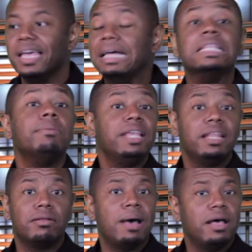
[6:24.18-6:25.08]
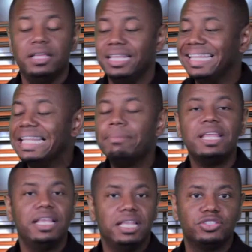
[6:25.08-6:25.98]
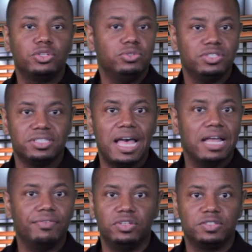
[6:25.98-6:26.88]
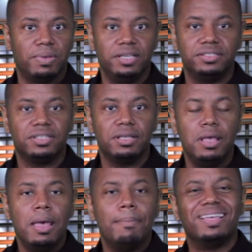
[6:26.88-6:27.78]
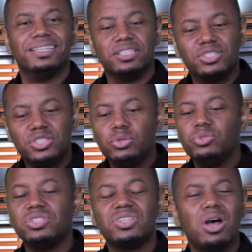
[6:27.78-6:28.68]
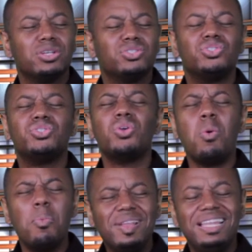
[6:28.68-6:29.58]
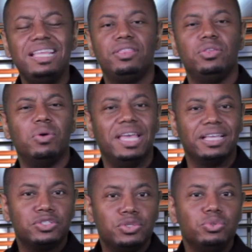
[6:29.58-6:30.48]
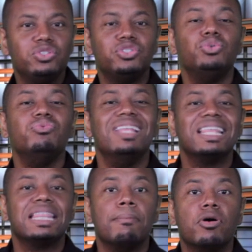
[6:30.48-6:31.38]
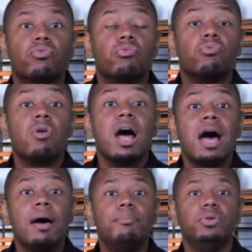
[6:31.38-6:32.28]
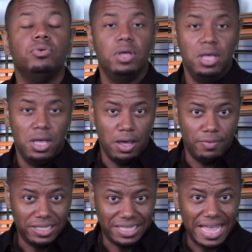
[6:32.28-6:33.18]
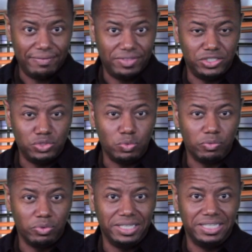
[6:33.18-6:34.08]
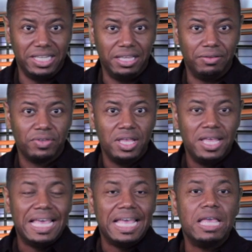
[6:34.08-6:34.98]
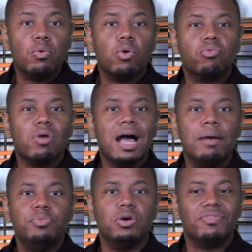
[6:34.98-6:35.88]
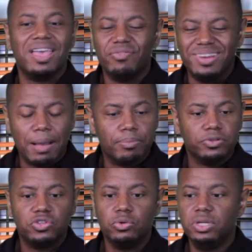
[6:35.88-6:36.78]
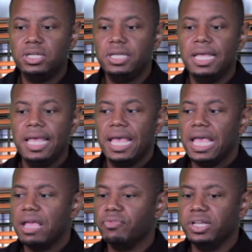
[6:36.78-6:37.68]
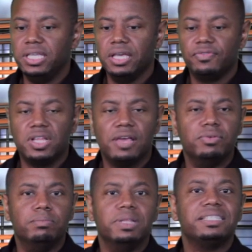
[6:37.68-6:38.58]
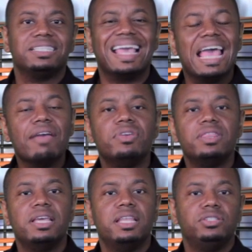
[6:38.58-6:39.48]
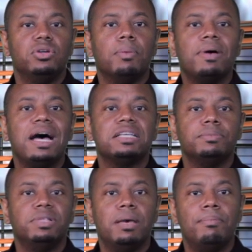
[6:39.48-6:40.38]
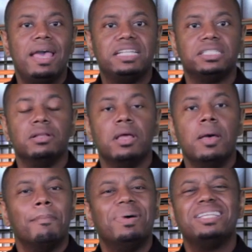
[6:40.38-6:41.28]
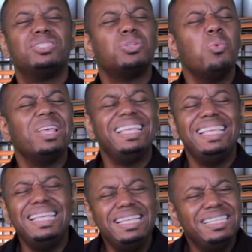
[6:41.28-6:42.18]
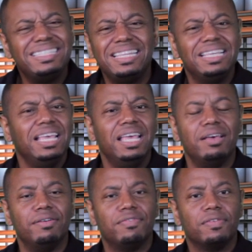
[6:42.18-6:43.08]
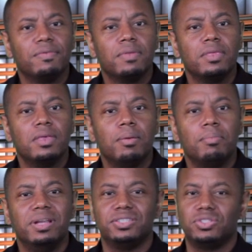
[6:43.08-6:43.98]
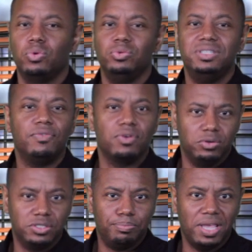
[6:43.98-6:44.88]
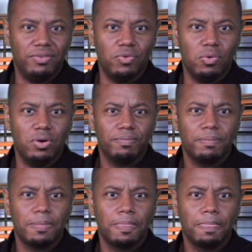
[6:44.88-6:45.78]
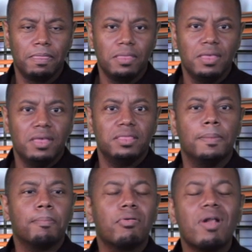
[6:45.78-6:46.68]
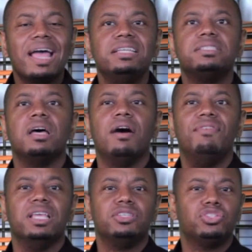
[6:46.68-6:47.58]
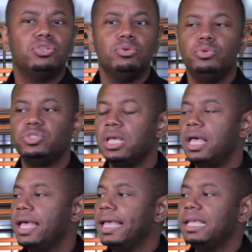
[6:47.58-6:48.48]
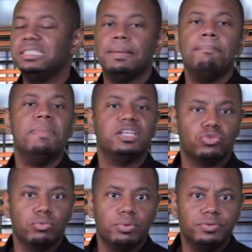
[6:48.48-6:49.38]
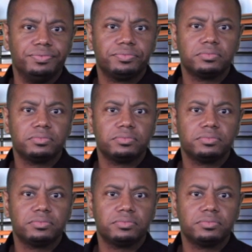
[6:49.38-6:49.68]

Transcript: Eliminate excuses out of your space, because excuses are so beneath you. Excuses do nothing but rob you of the life that you would really live. It will rob you of every opportunity, every gift, every blessing, everything that you could possibly imagine. But it's so easy to give, but it's so difficult to pay for. The price of an excuse is immeasurable.